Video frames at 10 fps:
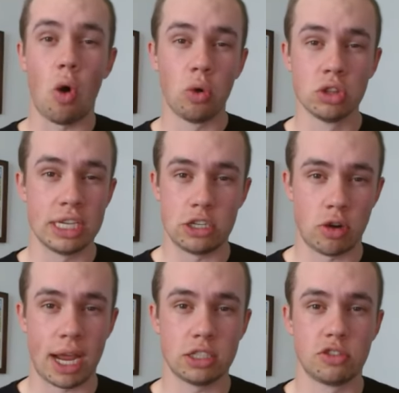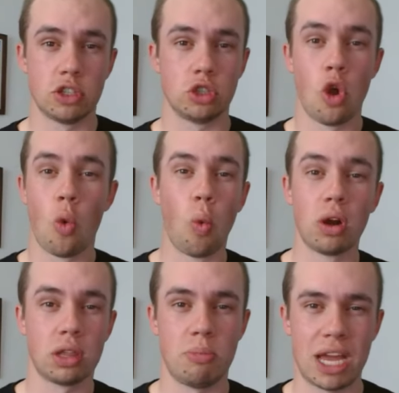only transfers
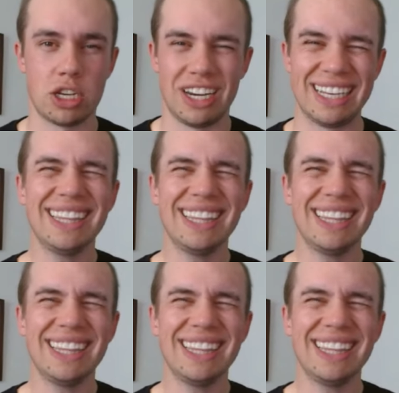worth mentioning.